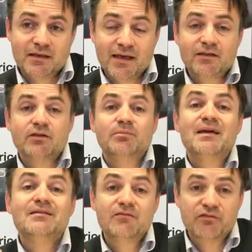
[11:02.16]
They cannot
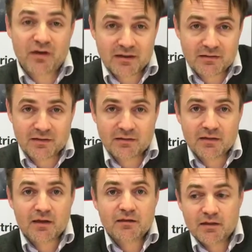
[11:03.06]
be infected.
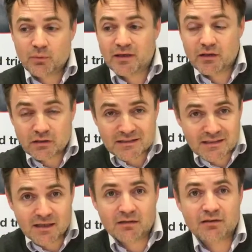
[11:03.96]
They will not
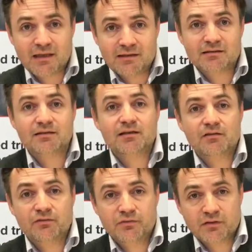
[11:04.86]
seal on dentin
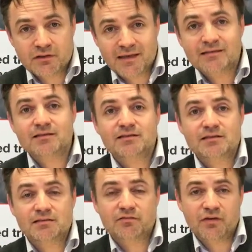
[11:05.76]
if the dentin
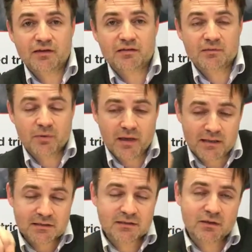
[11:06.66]
is infected. But
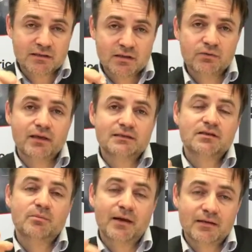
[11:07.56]
as long as
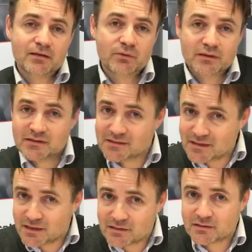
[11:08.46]
the material is
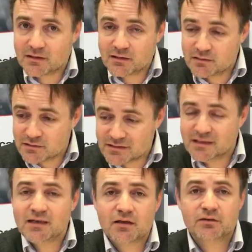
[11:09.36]
sticked and
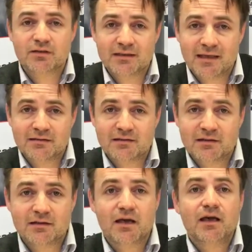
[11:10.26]
sealed on the
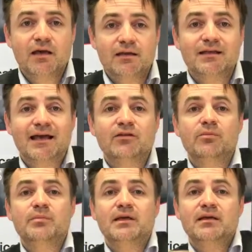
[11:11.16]
dentin, it
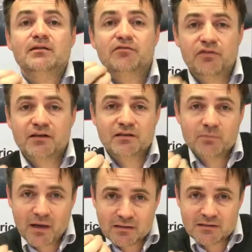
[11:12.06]
cannot be infected
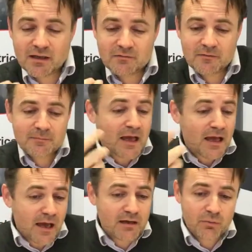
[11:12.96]
by itself.
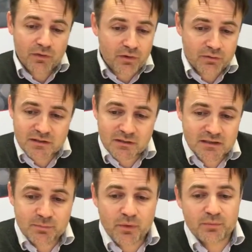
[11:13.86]
Anyway, there is an
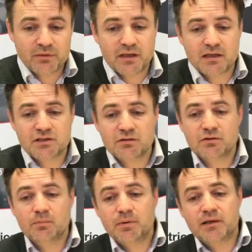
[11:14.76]
experimentation
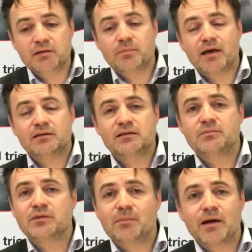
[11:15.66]
completed by
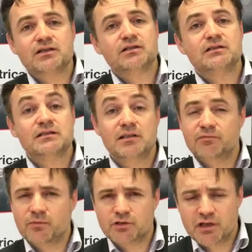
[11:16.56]
Tim Damask and his team
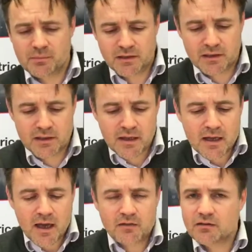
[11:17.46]
from Germany,
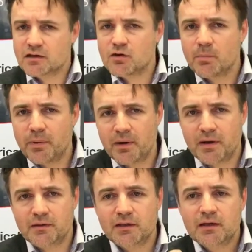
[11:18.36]
and then they
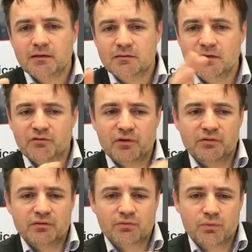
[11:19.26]
compared
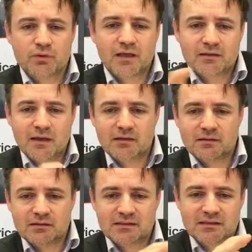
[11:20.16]
different root canal
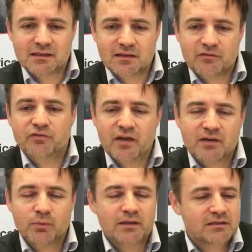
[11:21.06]

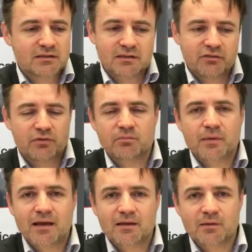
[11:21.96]
filled with different
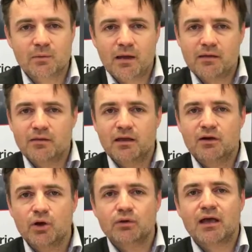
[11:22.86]
material, and they
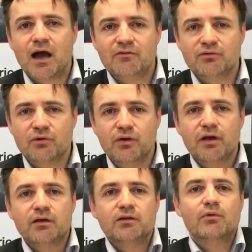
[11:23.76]
looked after
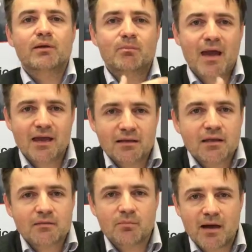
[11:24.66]
the
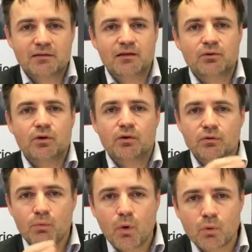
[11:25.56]
remaining material on
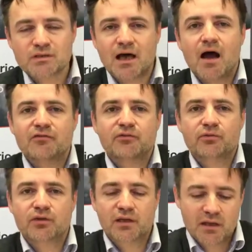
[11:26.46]
the walls
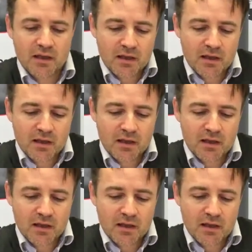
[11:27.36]
after the